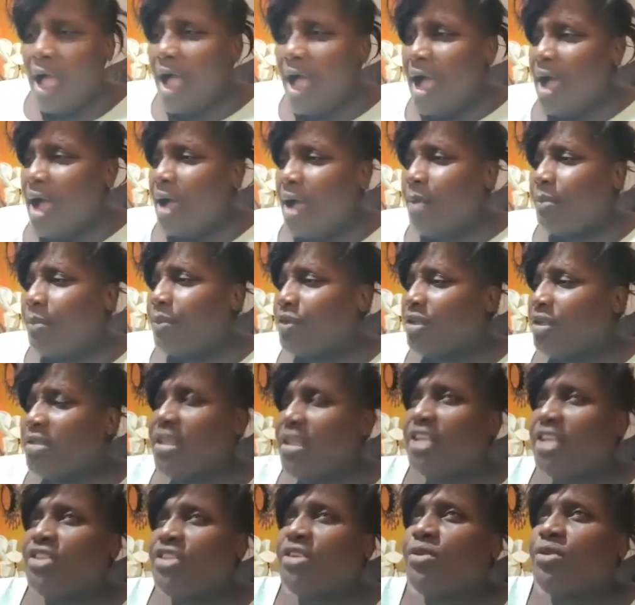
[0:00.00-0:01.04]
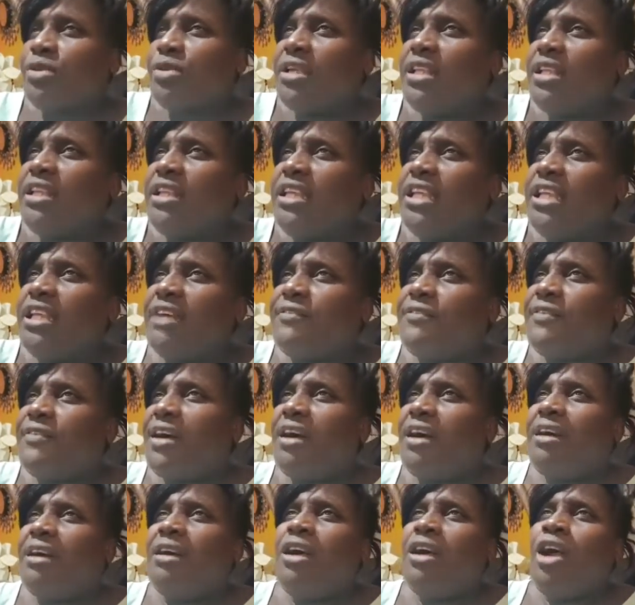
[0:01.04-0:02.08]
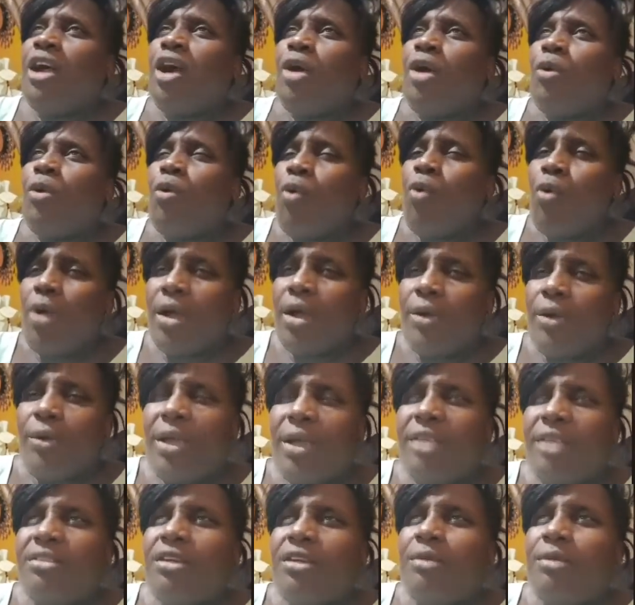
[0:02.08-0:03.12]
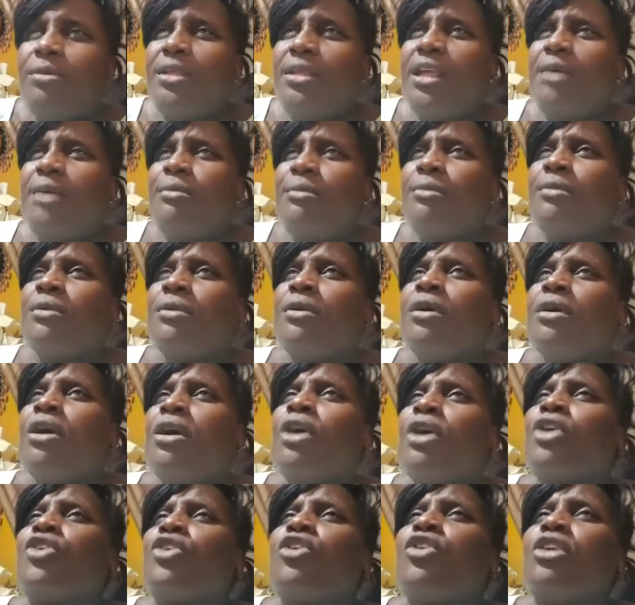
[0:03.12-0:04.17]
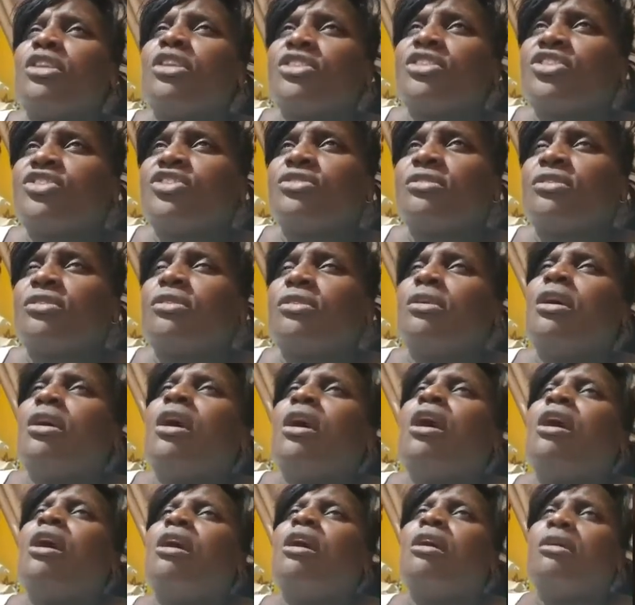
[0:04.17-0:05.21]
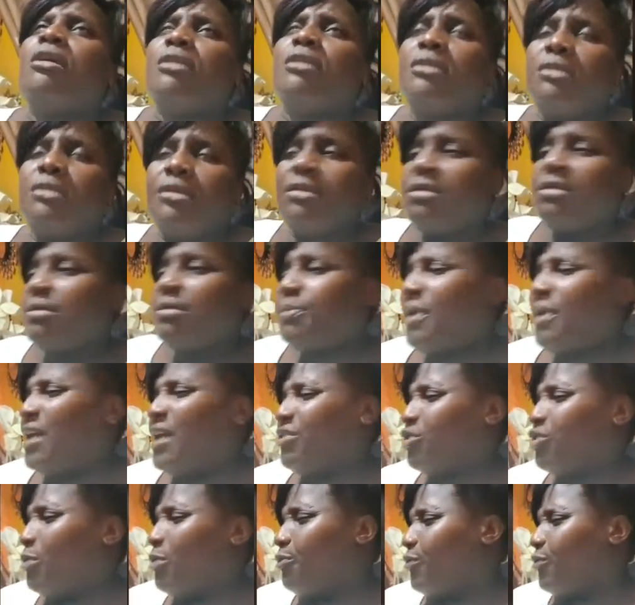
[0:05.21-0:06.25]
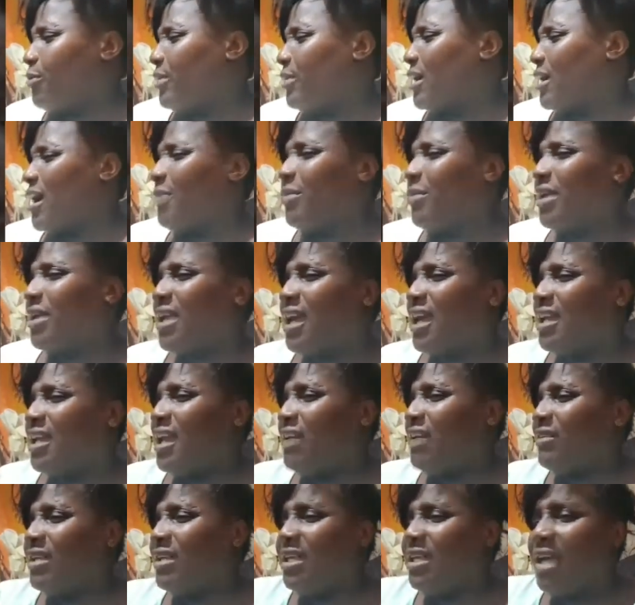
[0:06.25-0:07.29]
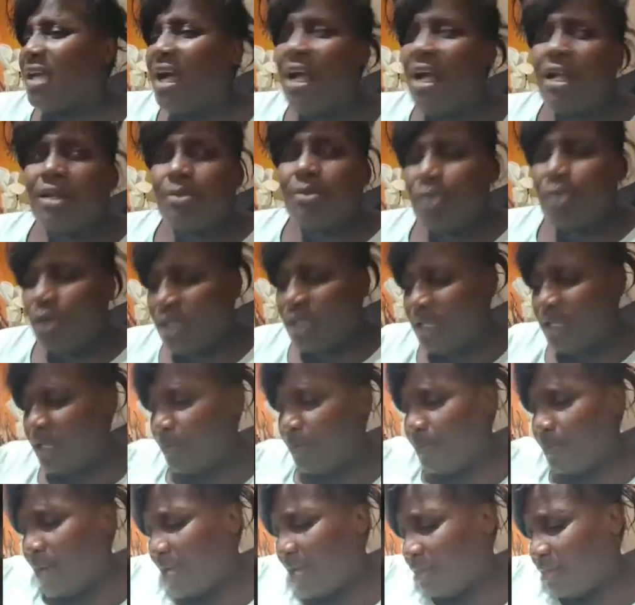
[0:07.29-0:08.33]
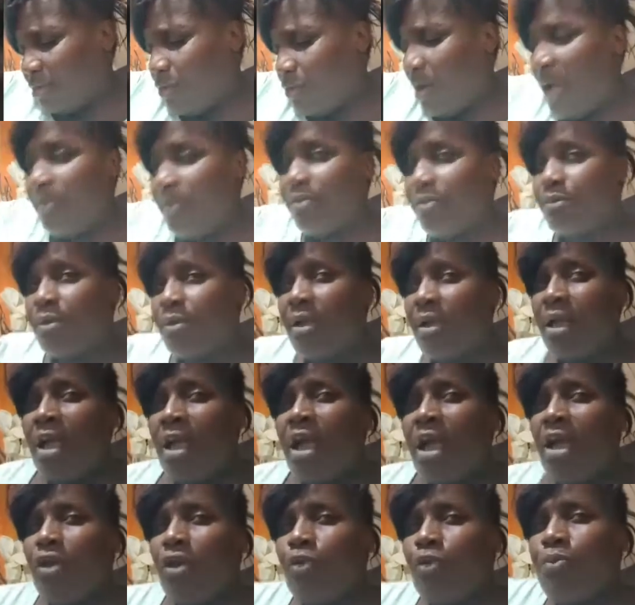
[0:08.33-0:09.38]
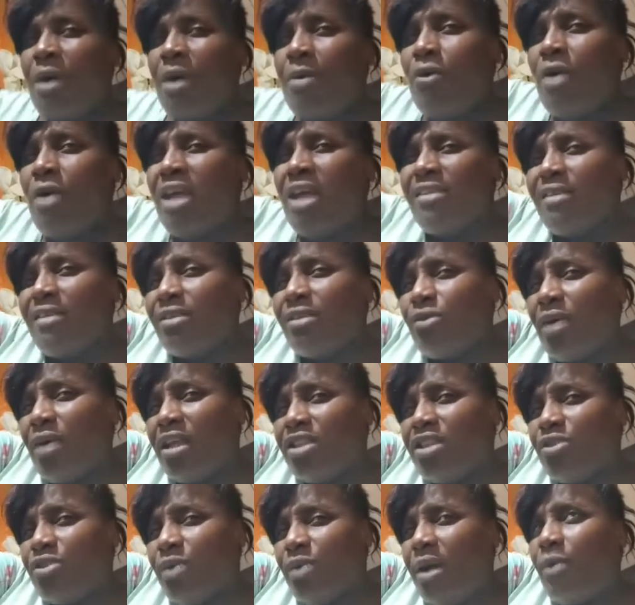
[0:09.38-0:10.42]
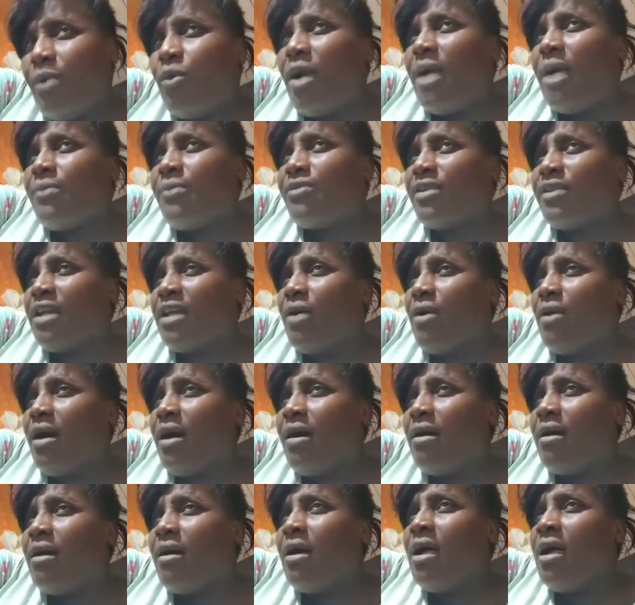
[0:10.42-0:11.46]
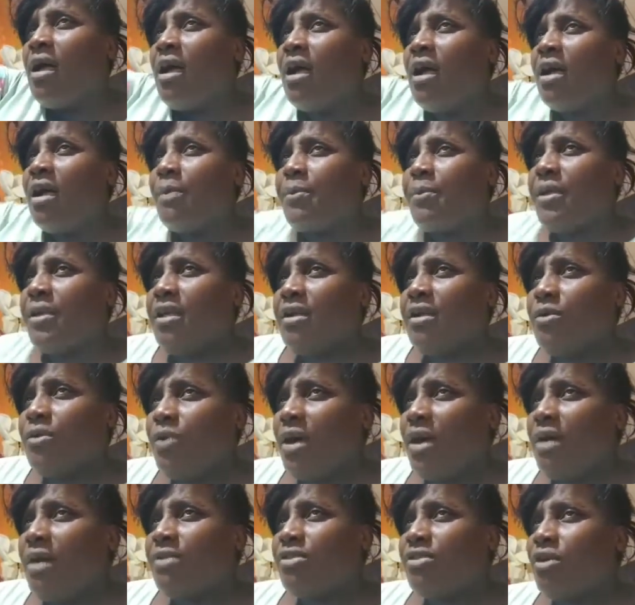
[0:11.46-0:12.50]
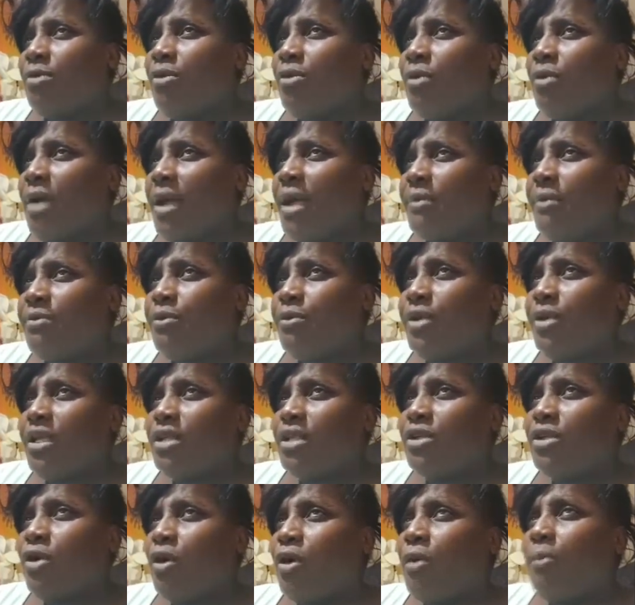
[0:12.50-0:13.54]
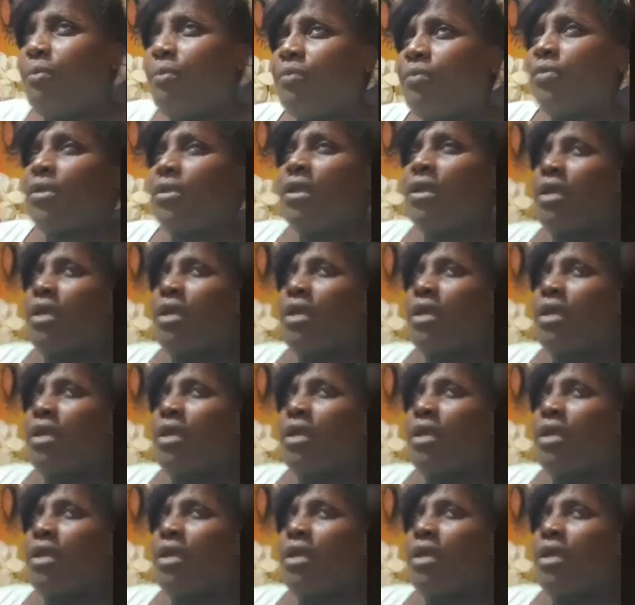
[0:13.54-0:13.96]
Um, she said she in need of a what is something name? Crutch walking stick. Pass something so make me can angle the money then. Pass the wipes. Look for my wife, yes one one wipes in our pink one something wipes. Bring it home.